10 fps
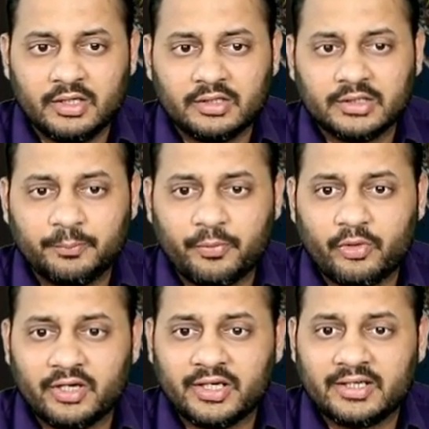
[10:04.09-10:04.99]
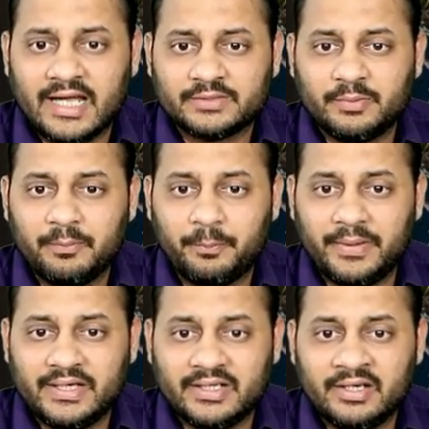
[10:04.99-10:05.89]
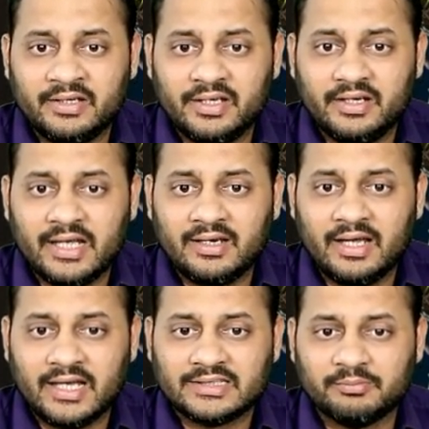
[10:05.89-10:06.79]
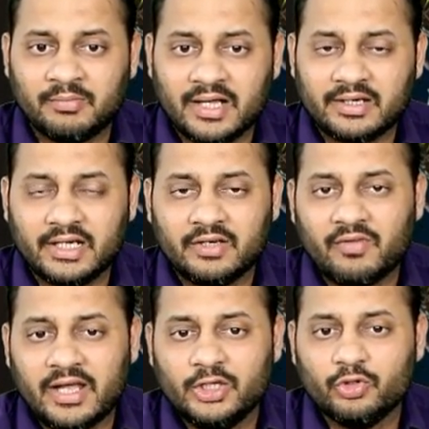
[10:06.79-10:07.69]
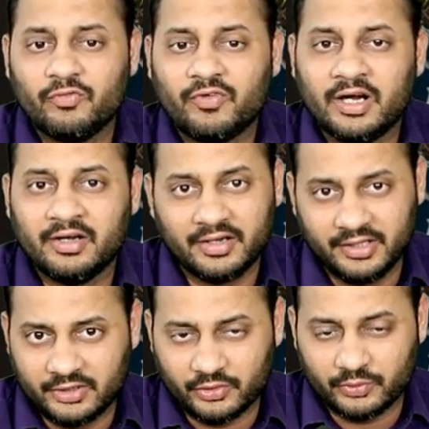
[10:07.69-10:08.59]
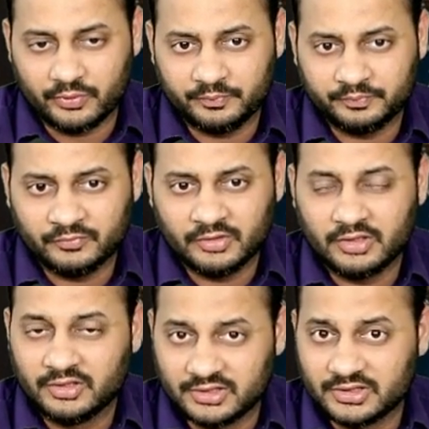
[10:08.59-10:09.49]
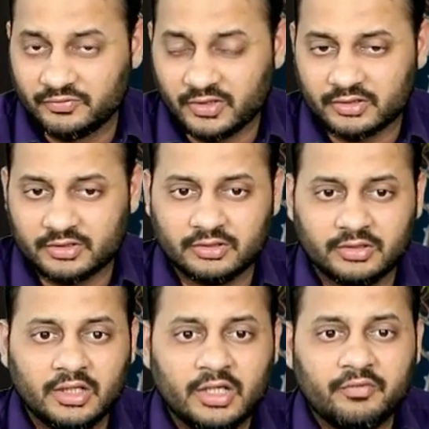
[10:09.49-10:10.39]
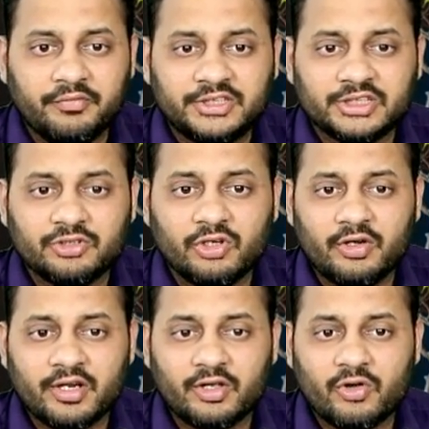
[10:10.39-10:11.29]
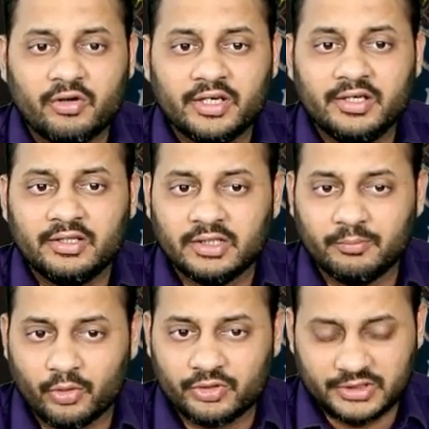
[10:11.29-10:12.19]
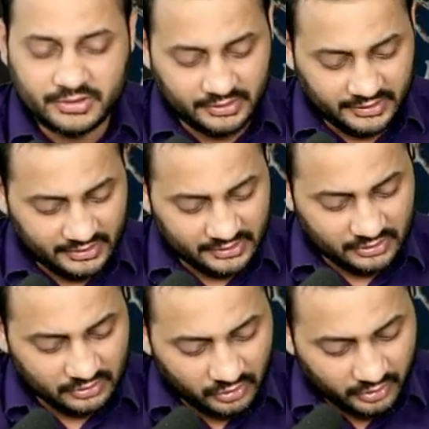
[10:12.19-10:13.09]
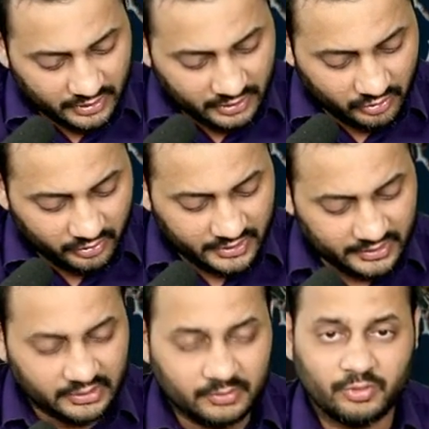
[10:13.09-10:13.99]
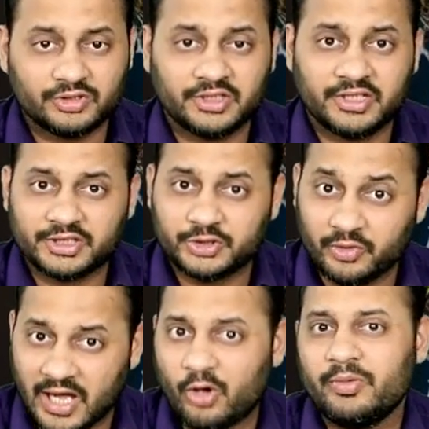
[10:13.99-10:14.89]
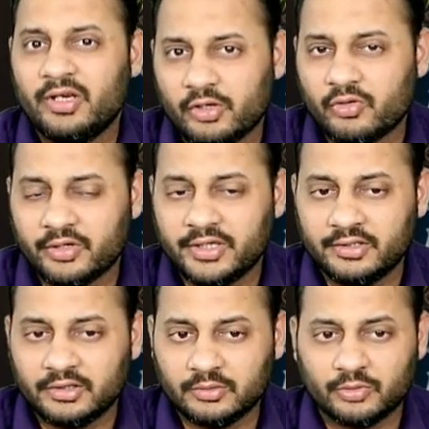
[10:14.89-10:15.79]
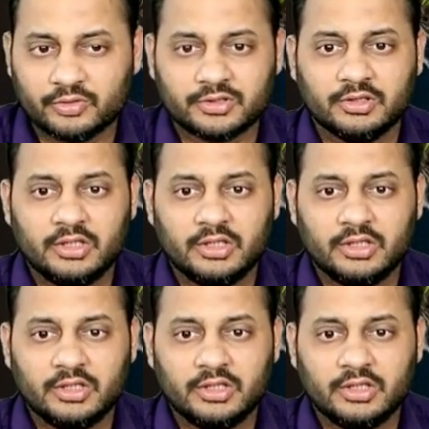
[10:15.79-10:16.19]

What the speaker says: The product has been patented and has a market value of 100 crore. And this is worth, which is not recorded in the books. It is not recorded in the books. It should have been recorded in the books.